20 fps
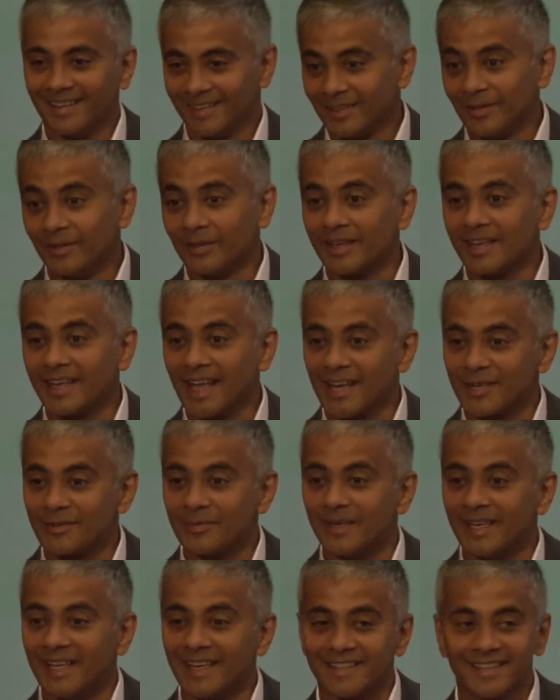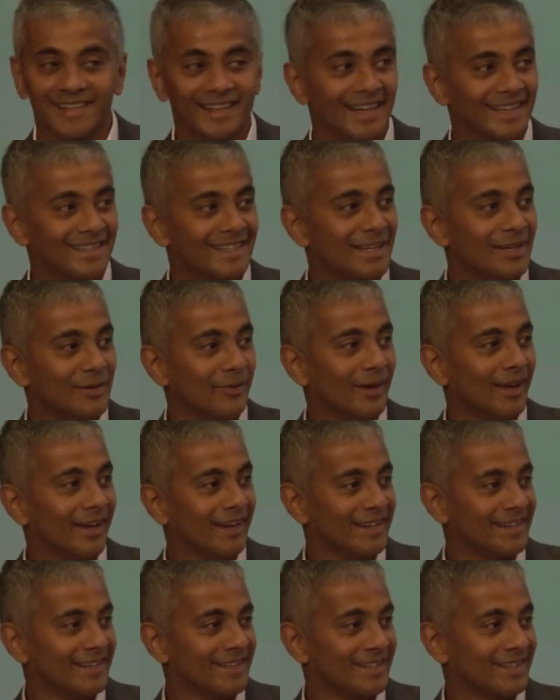You can catch me later and I'll tell you where
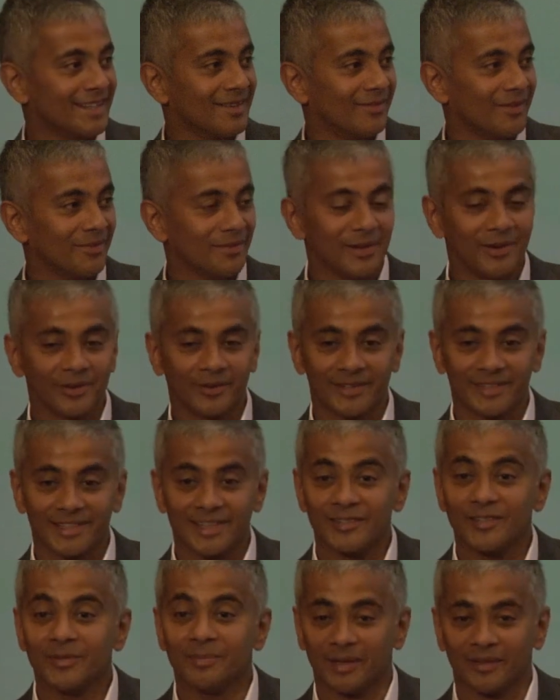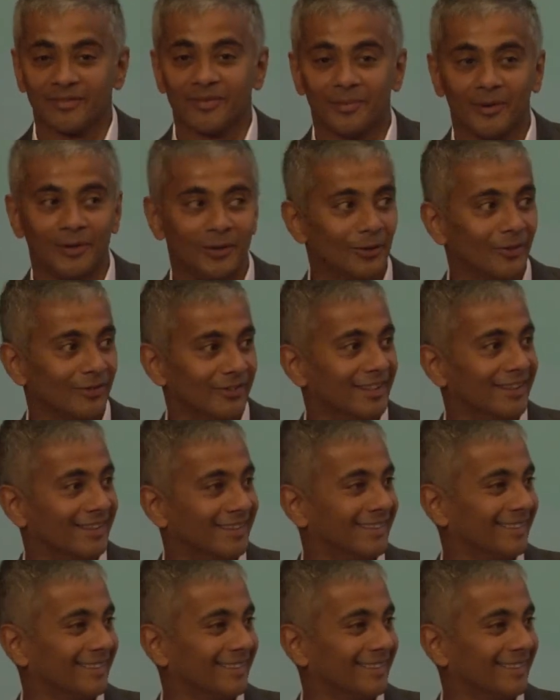ideas come from the organization, but from all over.